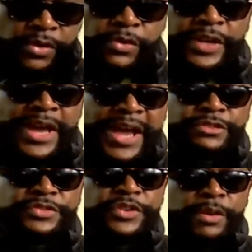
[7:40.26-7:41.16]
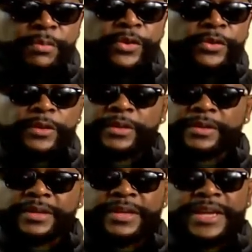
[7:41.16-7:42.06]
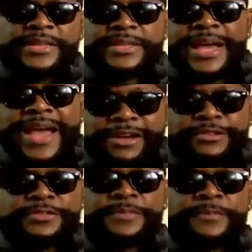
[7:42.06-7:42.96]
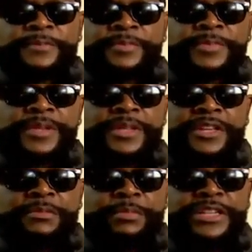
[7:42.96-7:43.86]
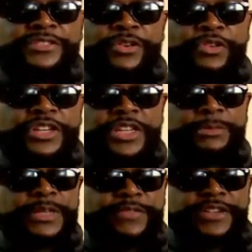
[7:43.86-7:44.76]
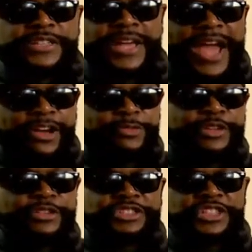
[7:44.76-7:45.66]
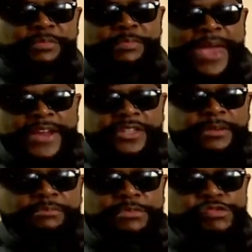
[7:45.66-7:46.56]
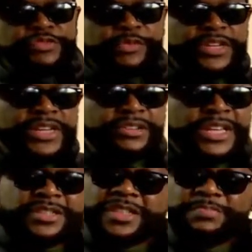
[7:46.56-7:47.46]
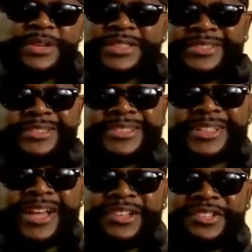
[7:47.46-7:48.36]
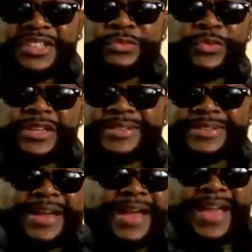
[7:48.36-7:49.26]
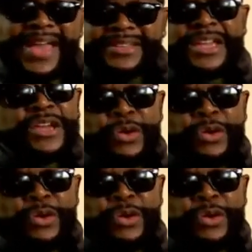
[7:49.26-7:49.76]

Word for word: on the house number at the house, but it's only him living at the house because she done packed up and moved somewhere else. This bitch just constantly running and hiding.